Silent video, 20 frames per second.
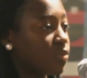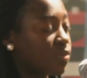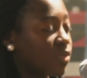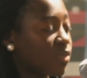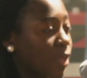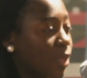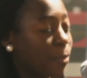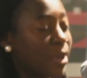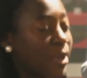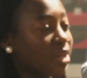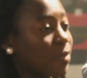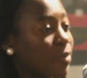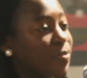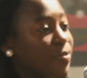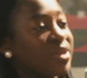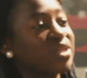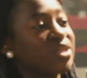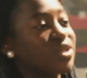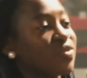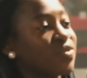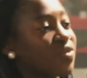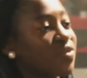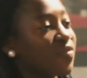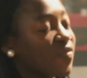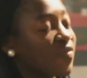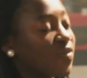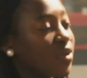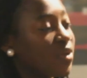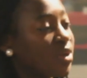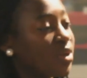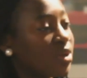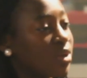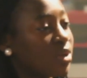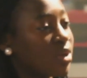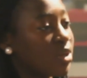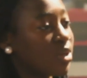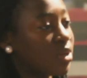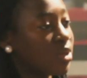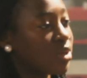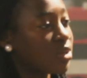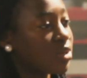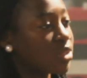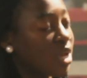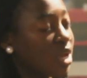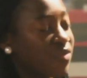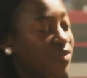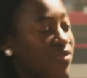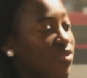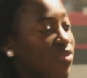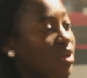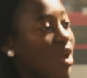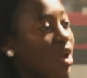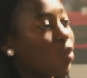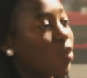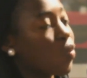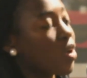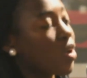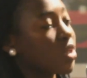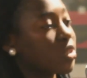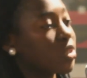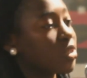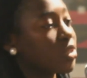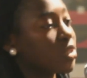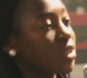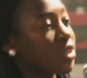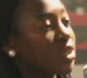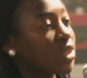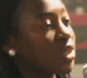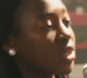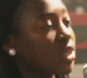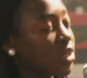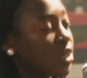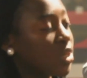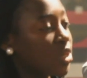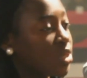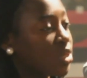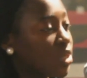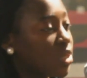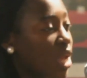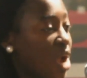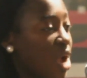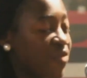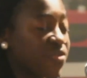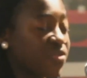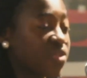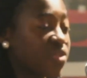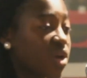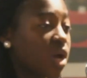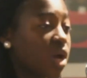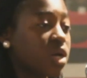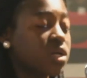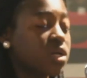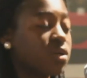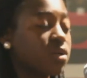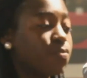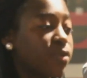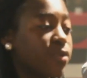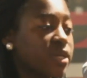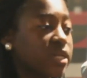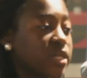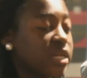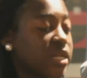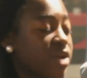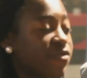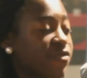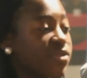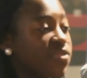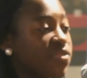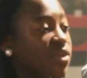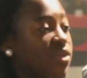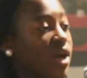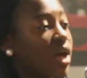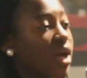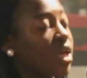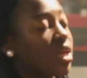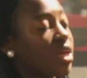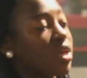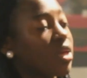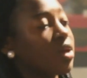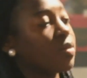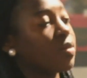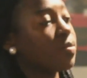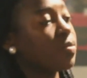They paint a picture of everything I was everything I could have been and everything I am.